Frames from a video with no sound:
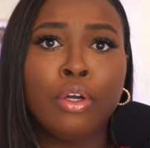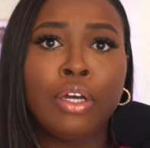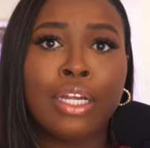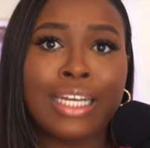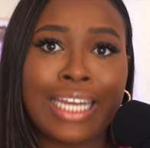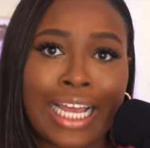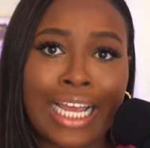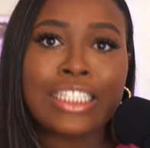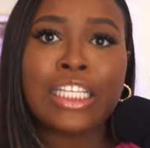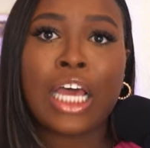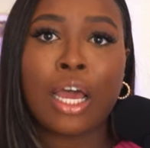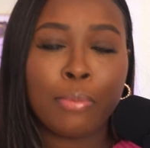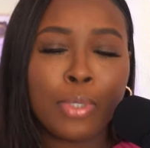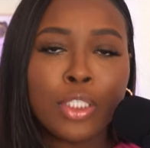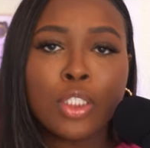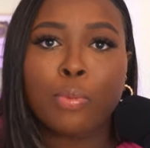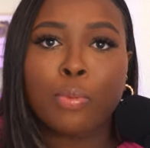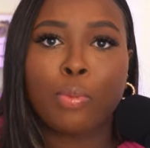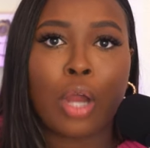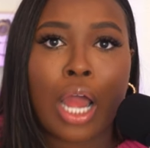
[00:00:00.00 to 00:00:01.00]
That's how
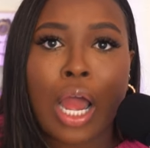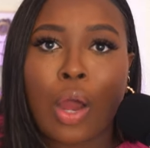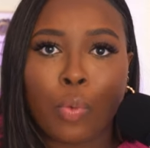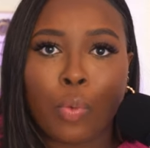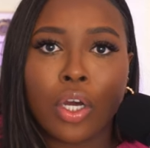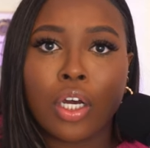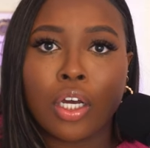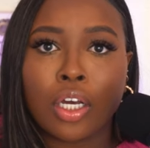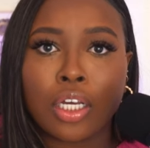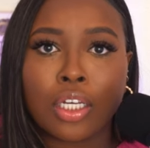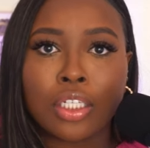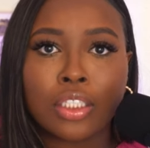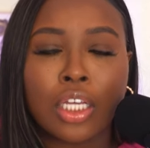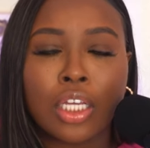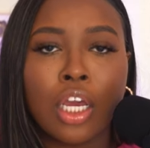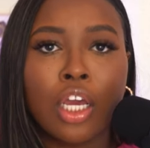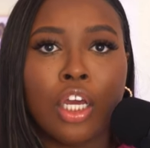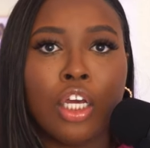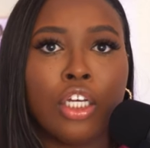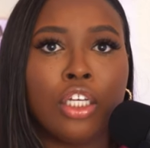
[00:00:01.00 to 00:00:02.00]
miserable I was.
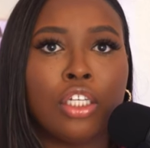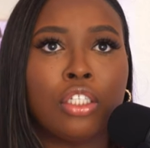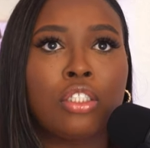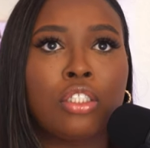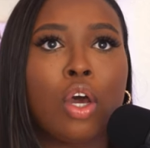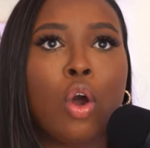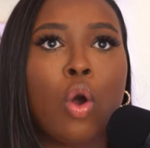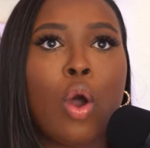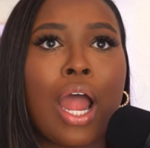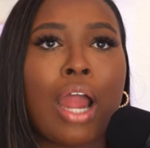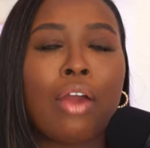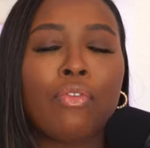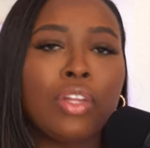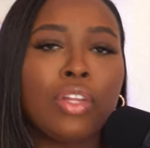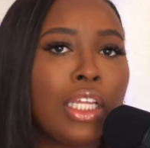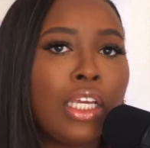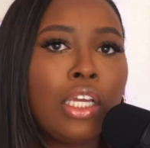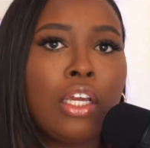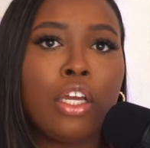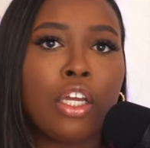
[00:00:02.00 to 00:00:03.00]
So I
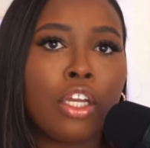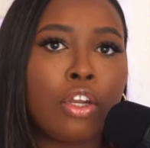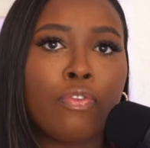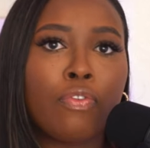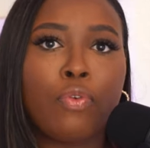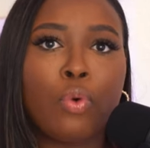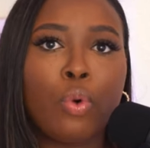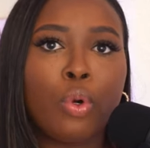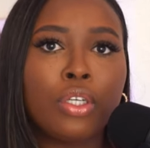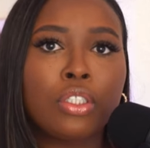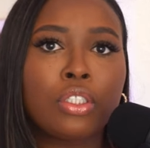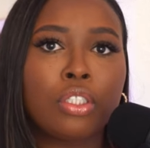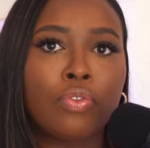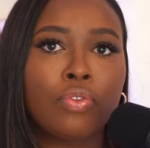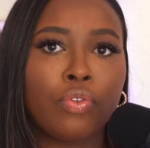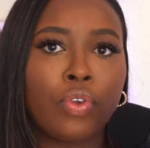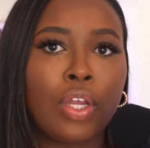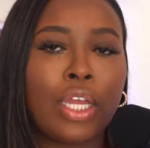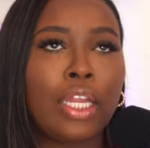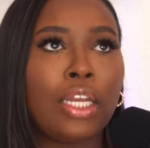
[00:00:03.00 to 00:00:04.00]
really couldn't afford
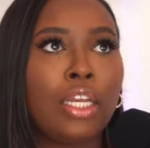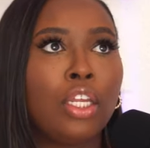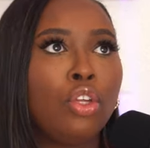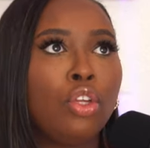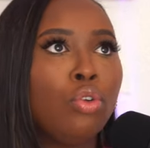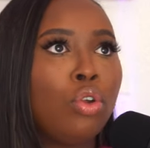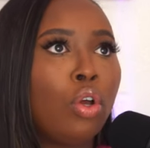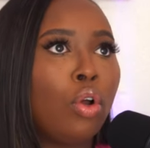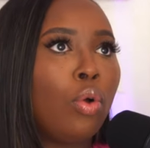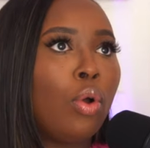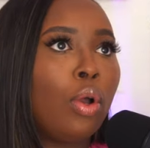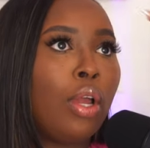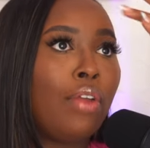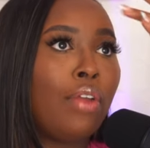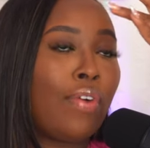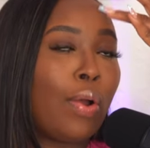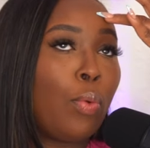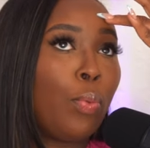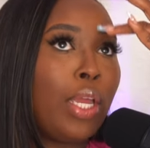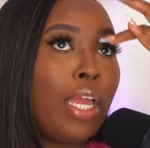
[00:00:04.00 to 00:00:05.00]
to, and you know,
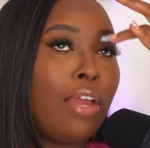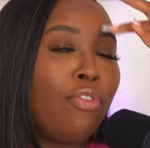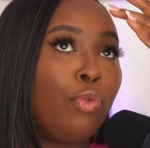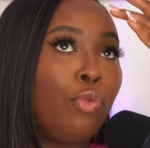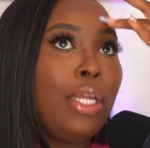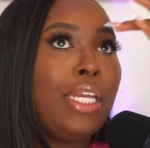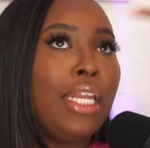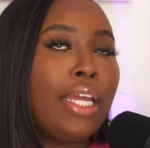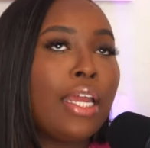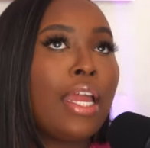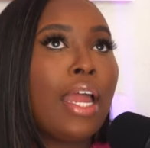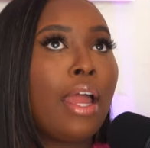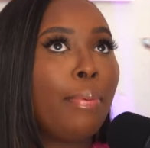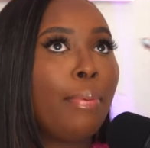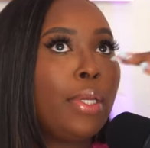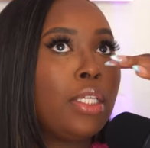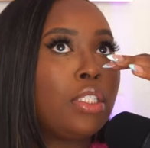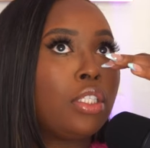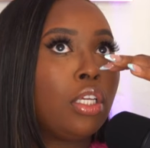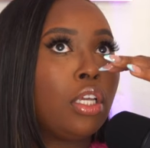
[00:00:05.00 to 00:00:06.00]
if we didn't have
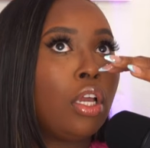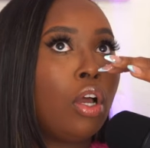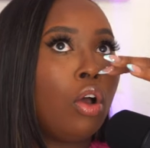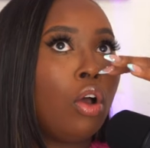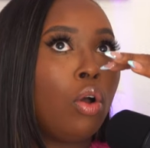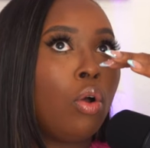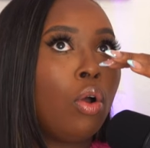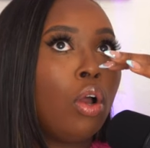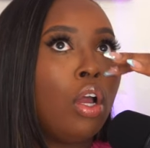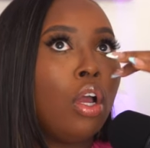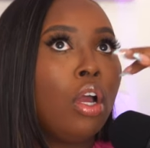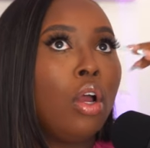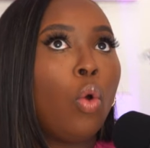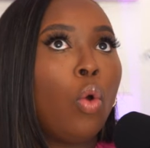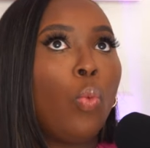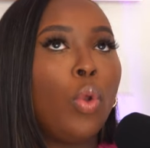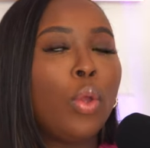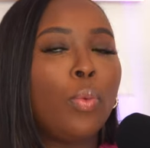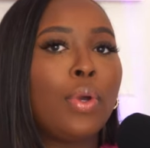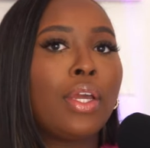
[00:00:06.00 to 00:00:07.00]
PTO,
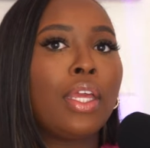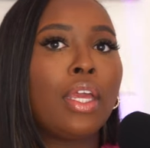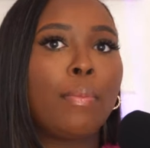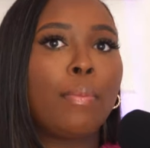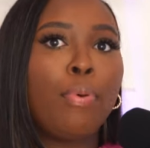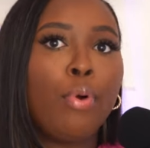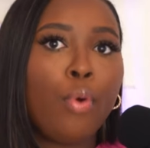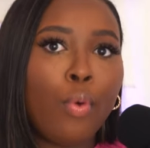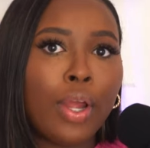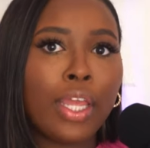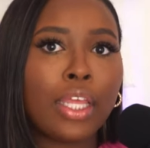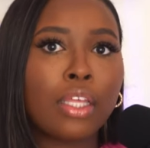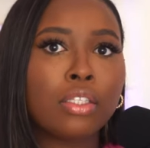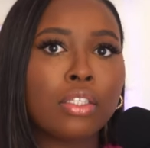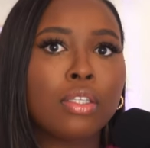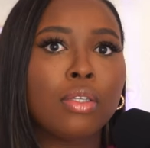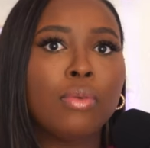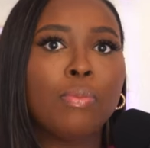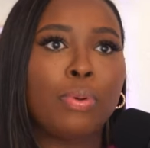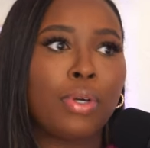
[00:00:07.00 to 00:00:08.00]
we would get
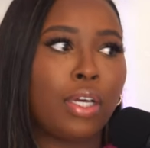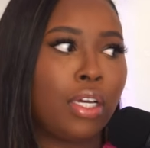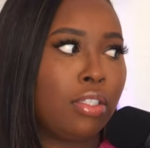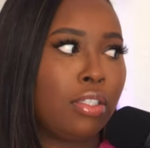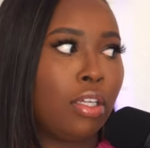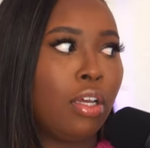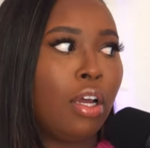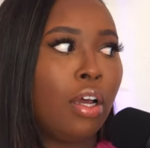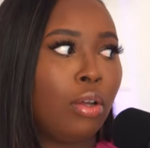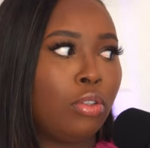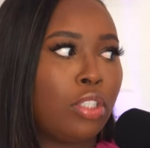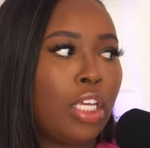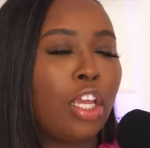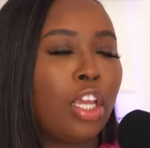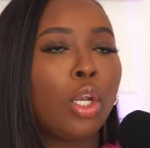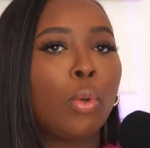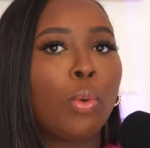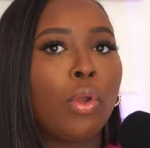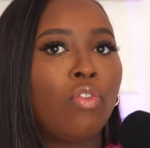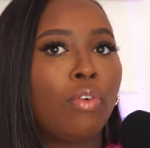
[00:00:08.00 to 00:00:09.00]
points because
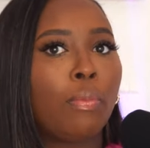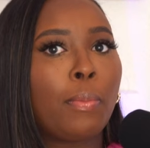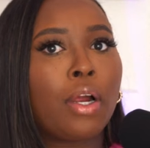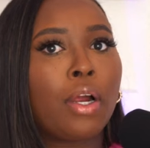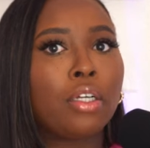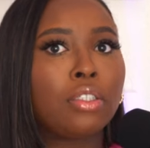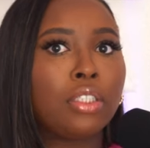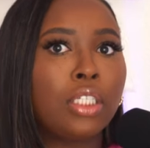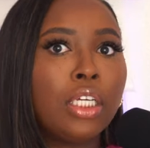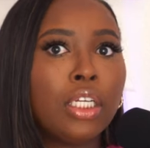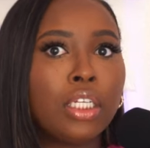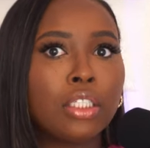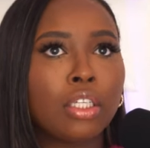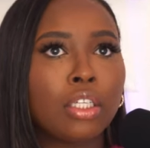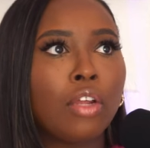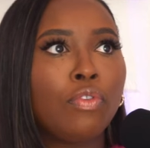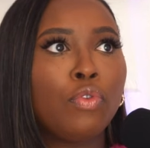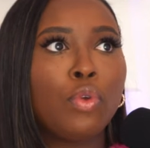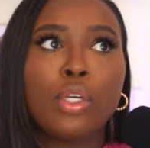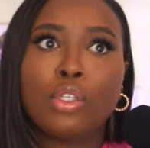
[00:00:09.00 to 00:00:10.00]
taken away from our attendance.
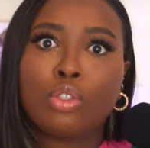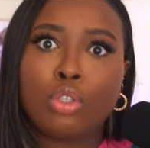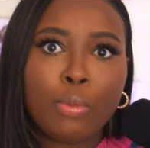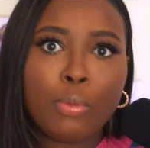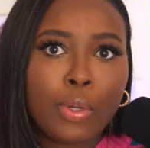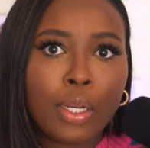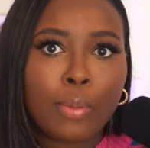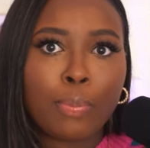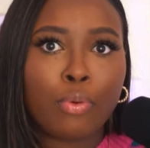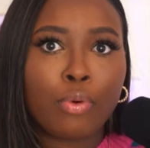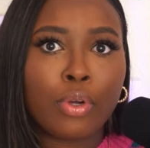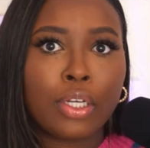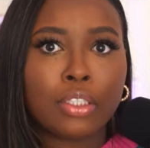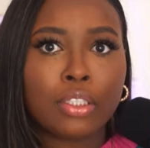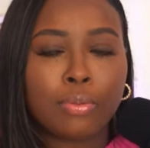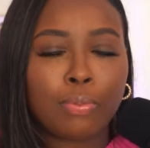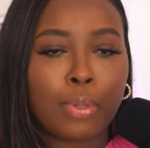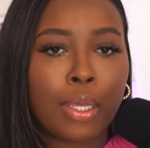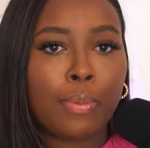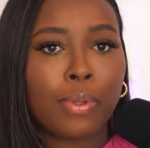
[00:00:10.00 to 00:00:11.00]
And if you get too many
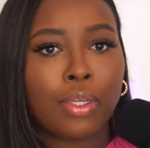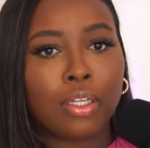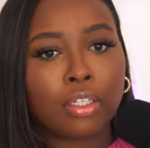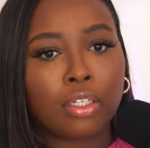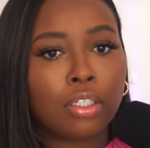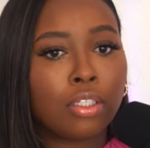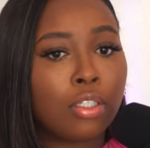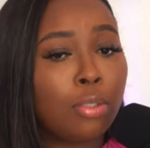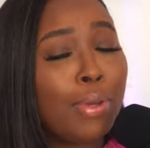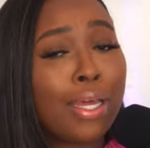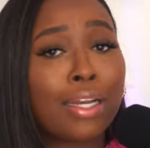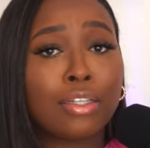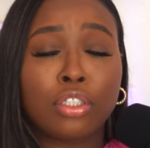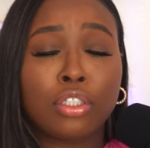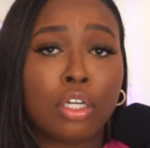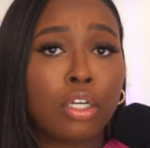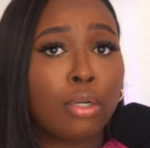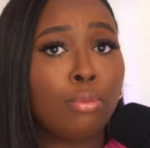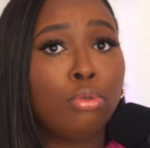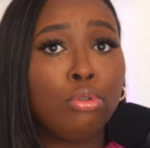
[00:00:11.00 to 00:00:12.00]
points, baby, you better
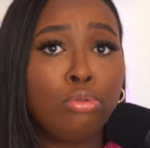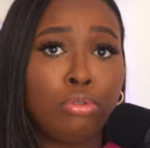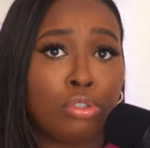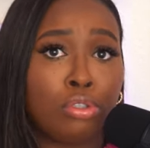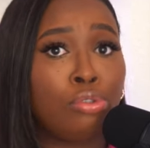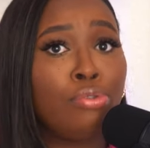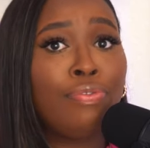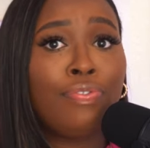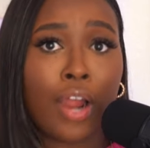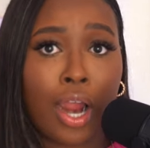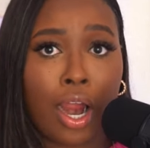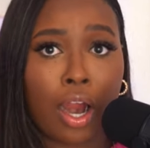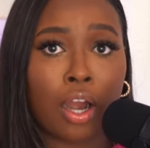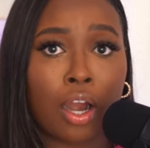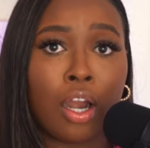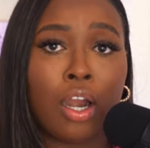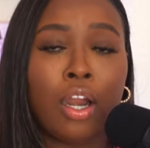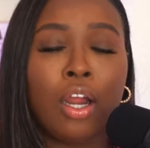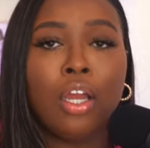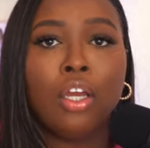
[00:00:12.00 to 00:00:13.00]
chuck them deuces, you
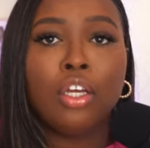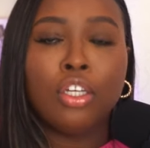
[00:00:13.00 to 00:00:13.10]
fired.